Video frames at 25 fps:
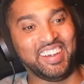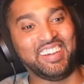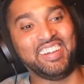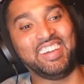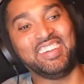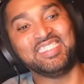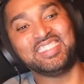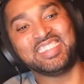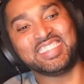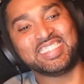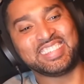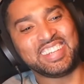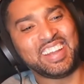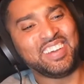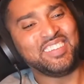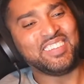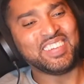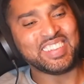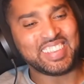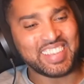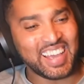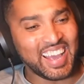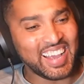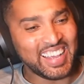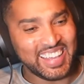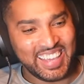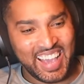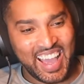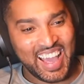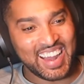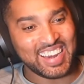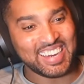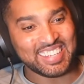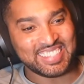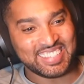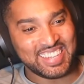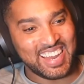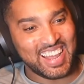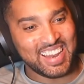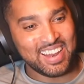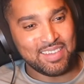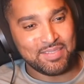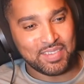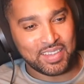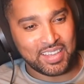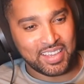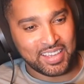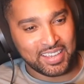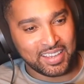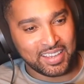I just what that again. It's like Liver King.